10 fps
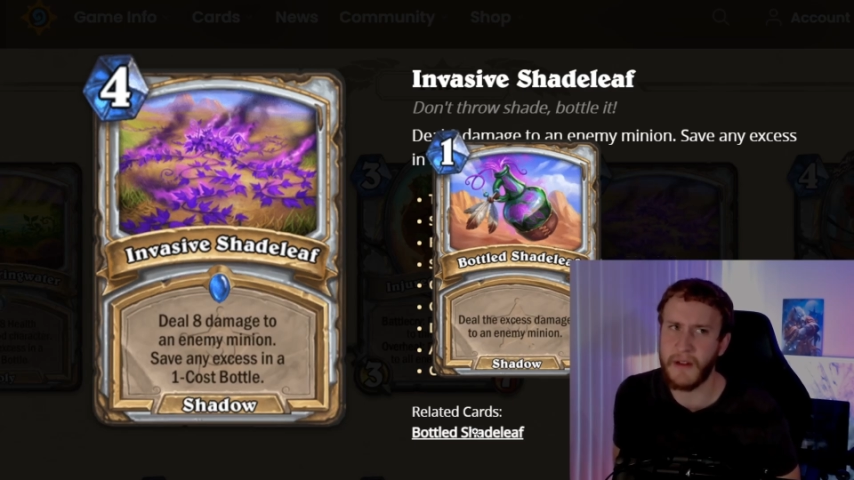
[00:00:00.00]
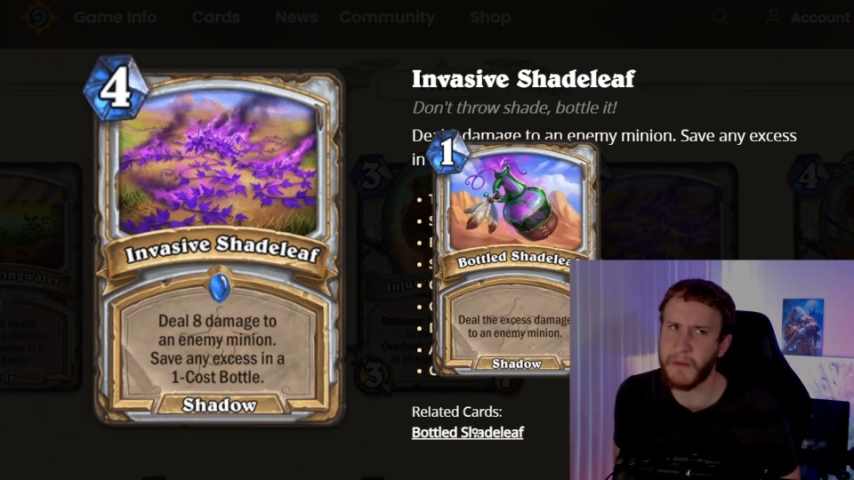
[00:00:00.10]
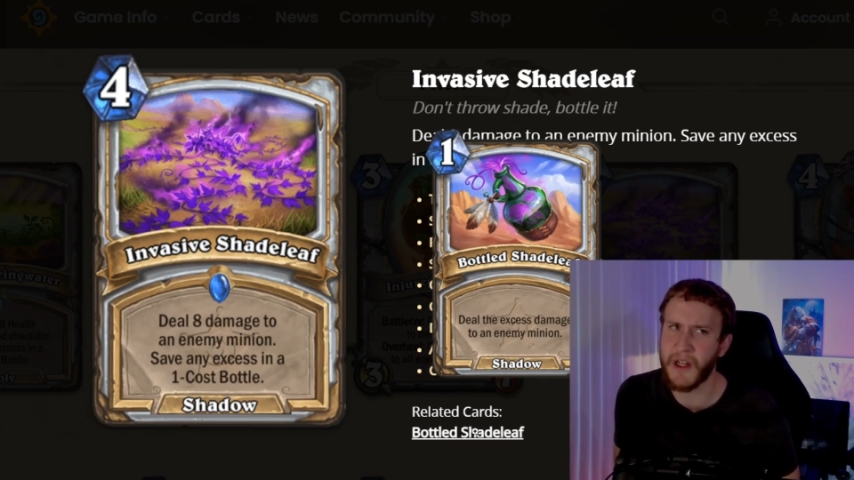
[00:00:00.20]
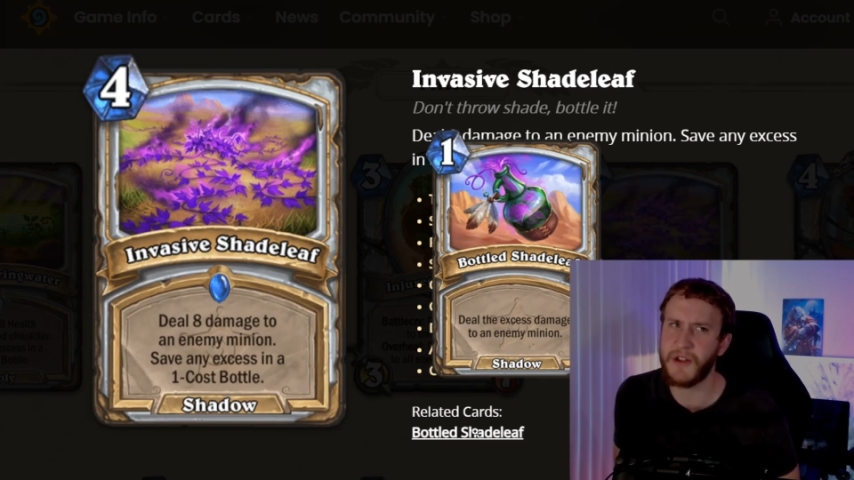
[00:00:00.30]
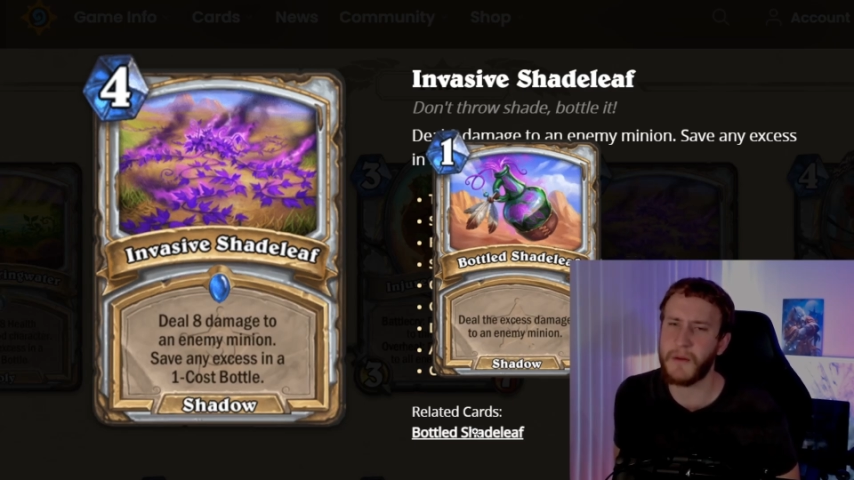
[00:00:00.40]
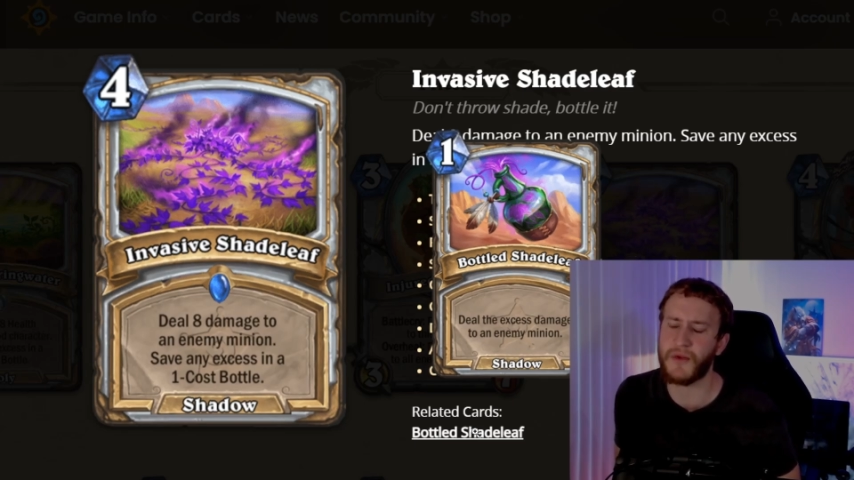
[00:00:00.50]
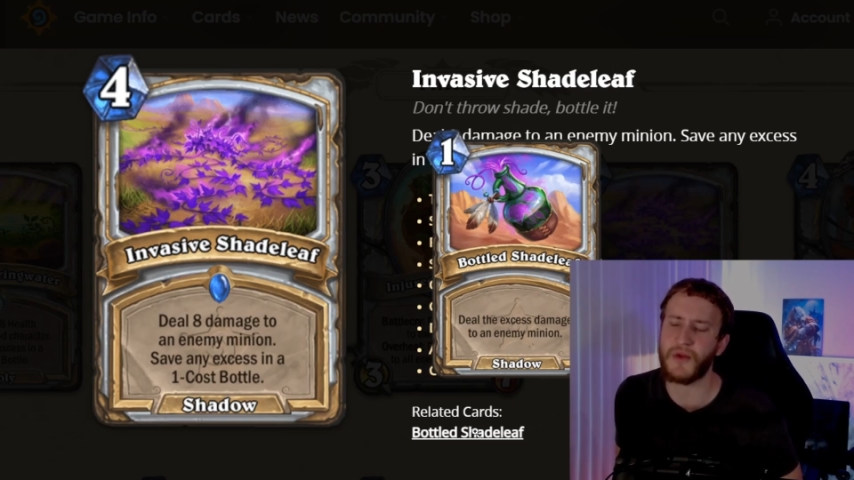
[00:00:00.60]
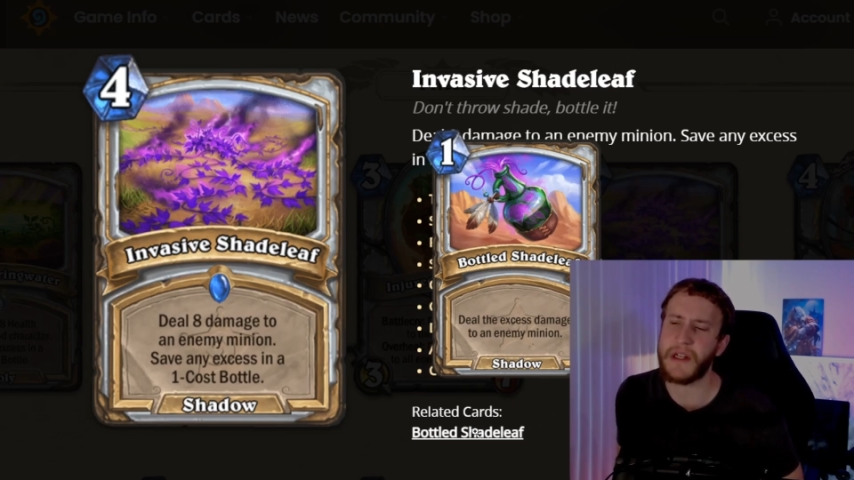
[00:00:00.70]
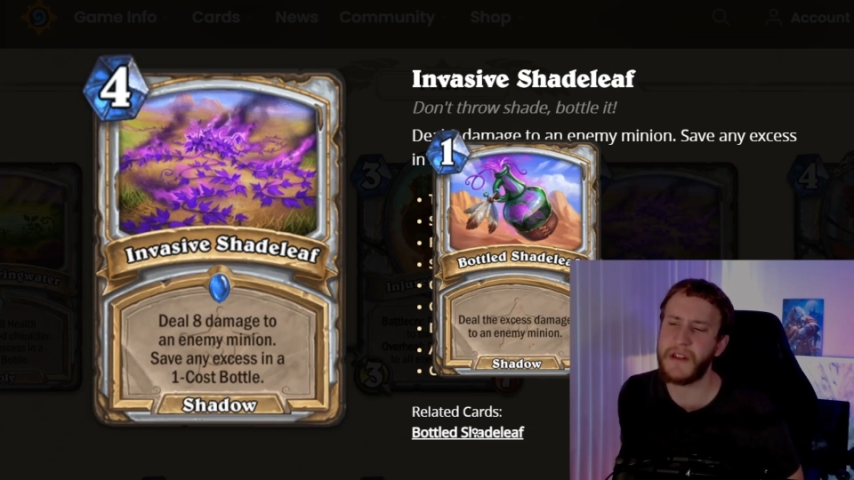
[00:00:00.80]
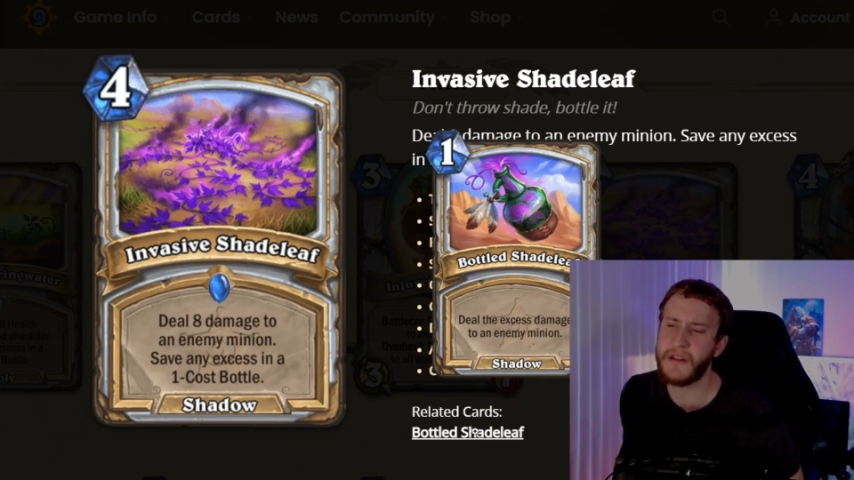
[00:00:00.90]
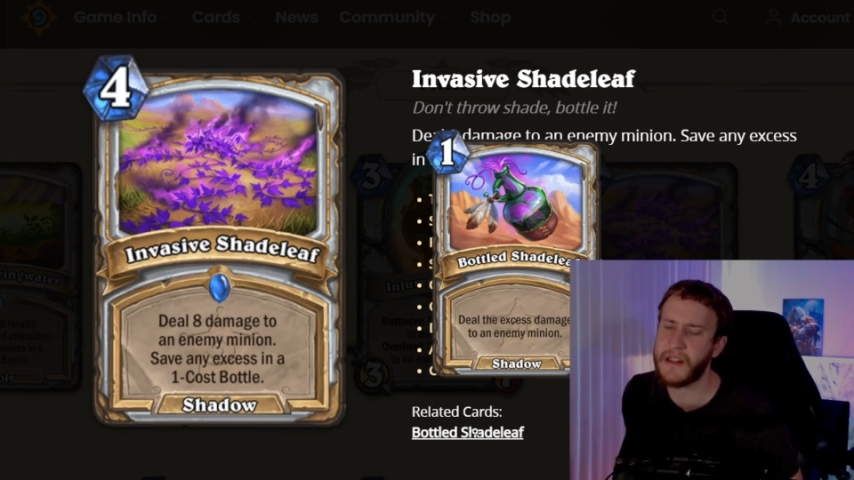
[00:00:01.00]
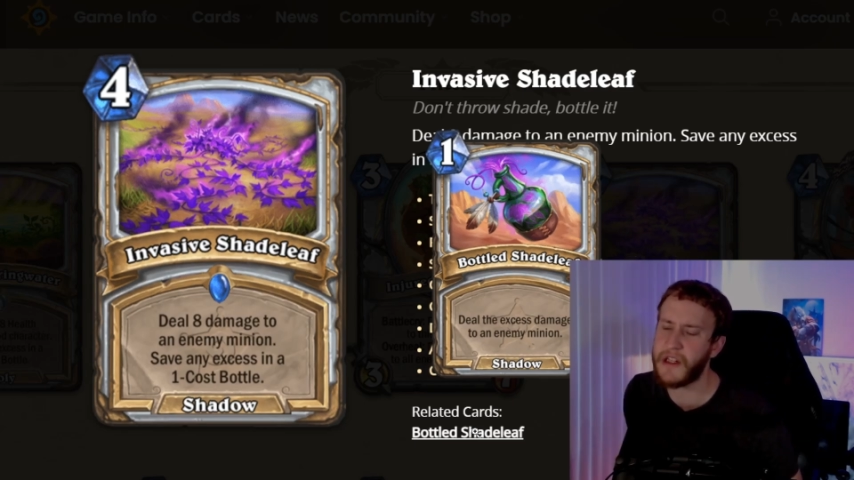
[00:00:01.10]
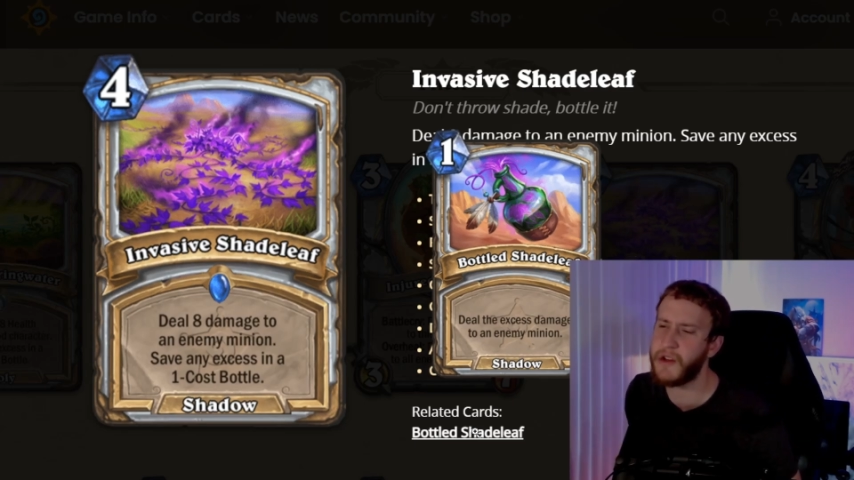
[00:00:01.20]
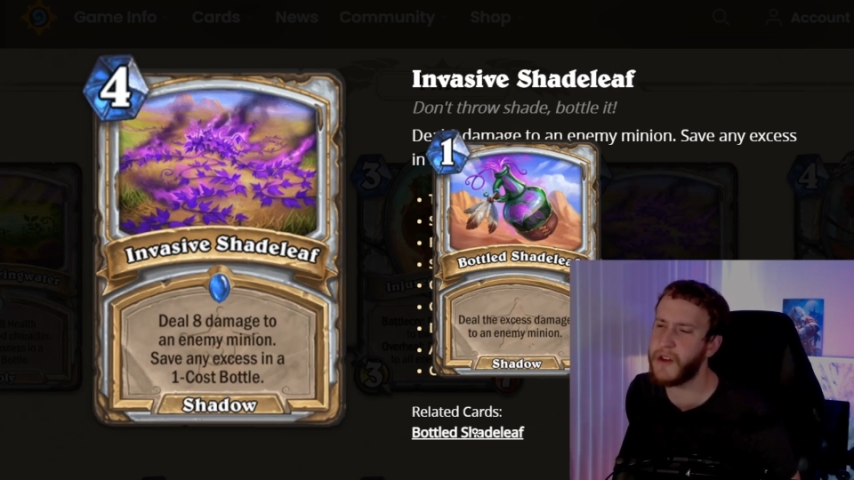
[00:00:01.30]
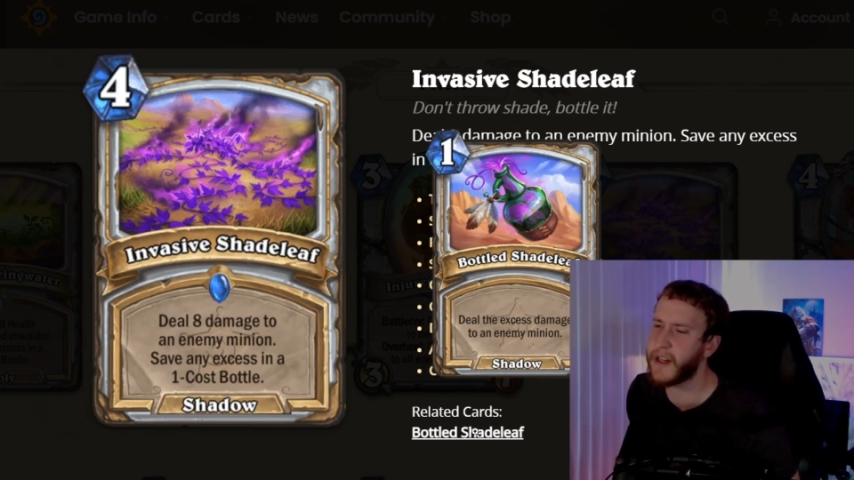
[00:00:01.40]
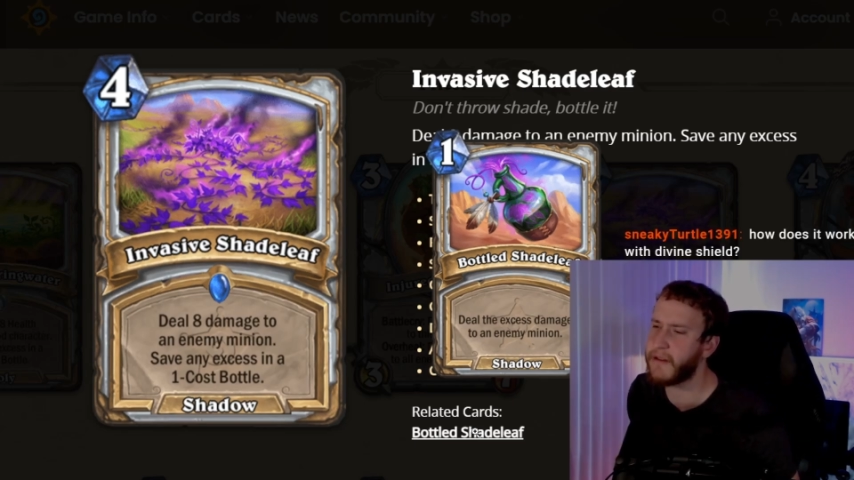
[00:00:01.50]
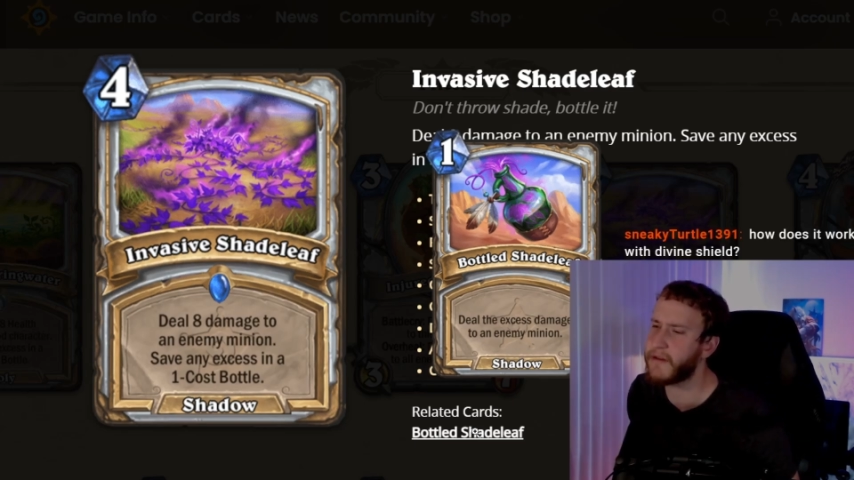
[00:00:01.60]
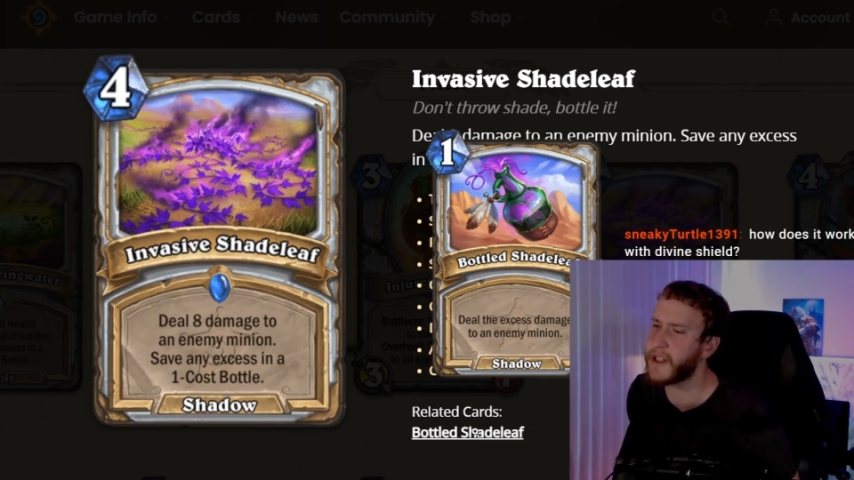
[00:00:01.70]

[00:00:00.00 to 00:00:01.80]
And because you're Priest and you don't have